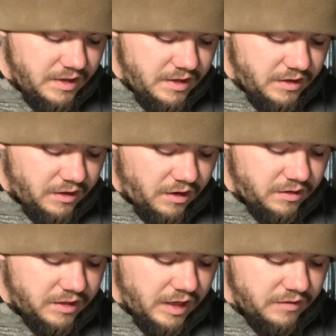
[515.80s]
The
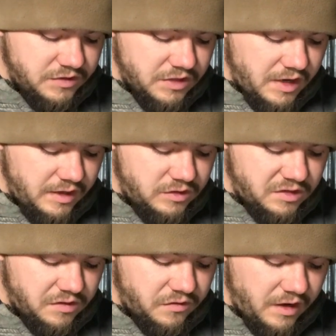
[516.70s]
concave side to
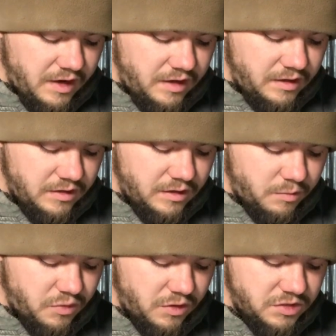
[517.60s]
convey the
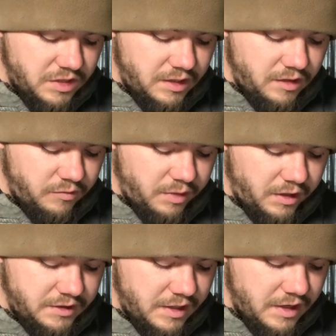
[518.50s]
prussiate of
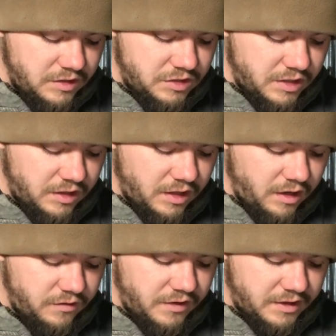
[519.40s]
potash, and the
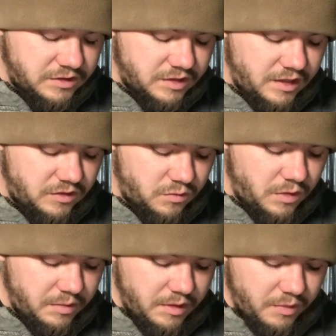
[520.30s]
convex side to
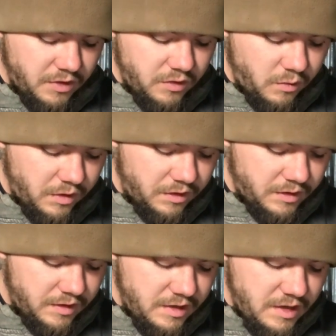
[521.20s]
rub it upon the work.
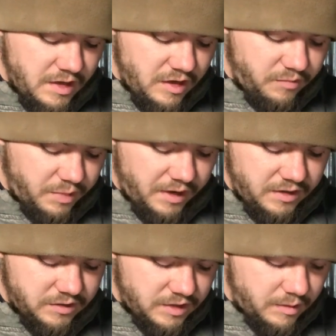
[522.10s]
If by the
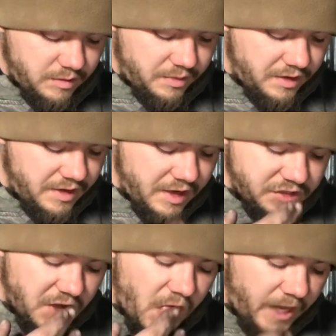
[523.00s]
time the potash
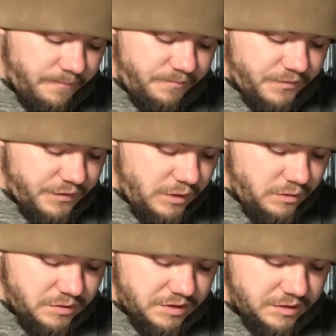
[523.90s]

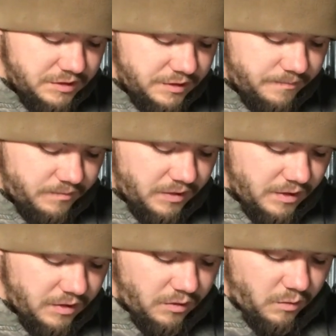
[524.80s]
fuses,
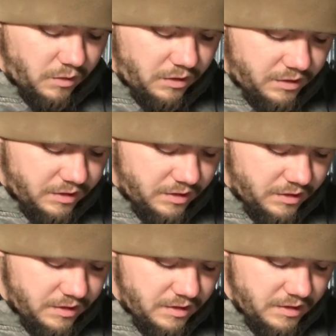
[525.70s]
the work
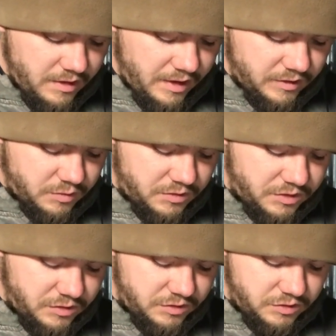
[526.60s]
has
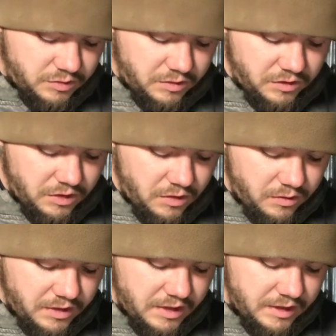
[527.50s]
reduced to a low
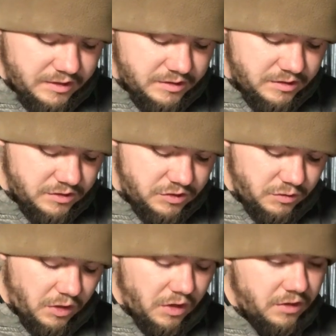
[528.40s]
heat to
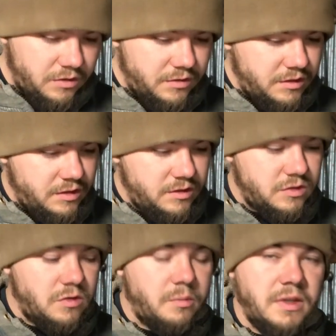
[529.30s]
hardened,
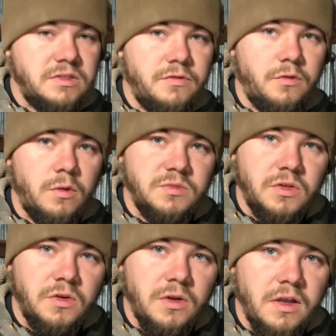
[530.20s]
so it basically forms a
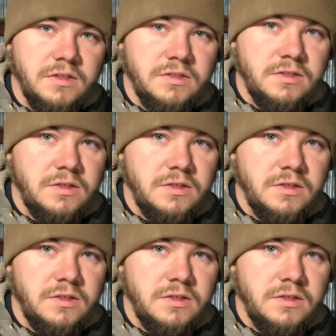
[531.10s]
crust,